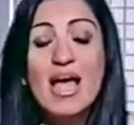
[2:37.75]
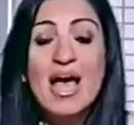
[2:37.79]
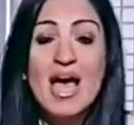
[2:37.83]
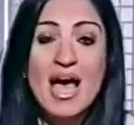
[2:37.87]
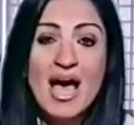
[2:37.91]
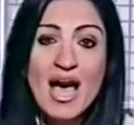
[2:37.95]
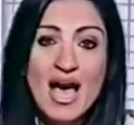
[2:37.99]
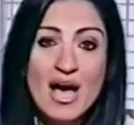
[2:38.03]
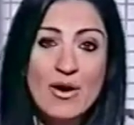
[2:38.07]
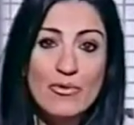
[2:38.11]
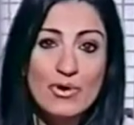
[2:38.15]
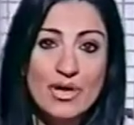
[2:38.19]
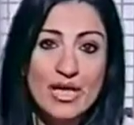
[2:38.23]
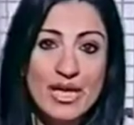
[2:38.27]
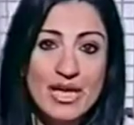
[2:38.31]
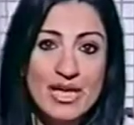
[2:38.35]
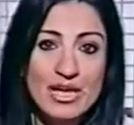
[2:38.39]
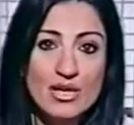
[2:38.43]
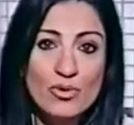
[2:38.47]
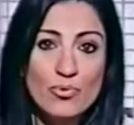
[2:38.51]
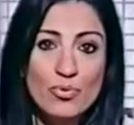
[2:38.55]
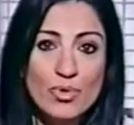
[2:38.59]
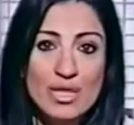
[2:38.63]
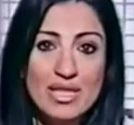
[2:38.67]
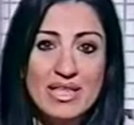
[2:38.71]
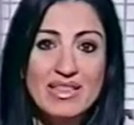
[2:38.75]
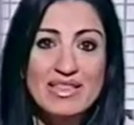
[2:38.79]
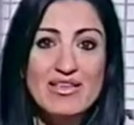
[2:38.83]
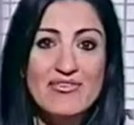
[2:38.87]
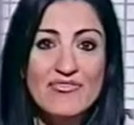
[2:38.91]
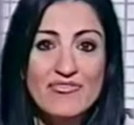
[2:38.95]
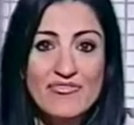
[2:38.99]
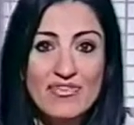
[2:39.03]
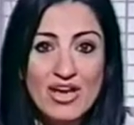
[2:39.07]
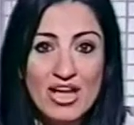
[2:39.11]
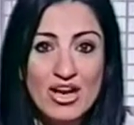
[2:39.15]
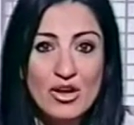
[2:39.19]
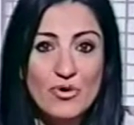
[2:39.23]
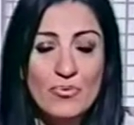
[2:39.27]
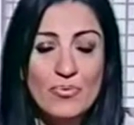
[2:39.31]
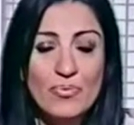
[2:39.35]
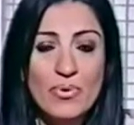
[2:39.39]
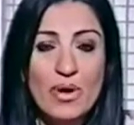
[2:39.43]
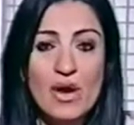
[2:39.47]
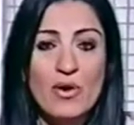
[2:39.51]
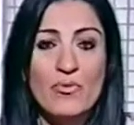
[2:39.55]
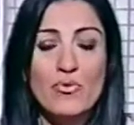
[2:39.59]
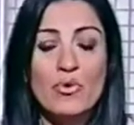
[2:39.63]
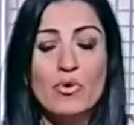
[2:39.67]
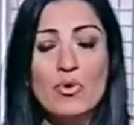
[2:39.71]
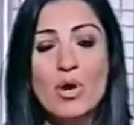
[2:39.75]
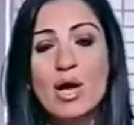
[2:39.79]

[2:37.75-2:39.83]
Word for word: How can we develop, uh,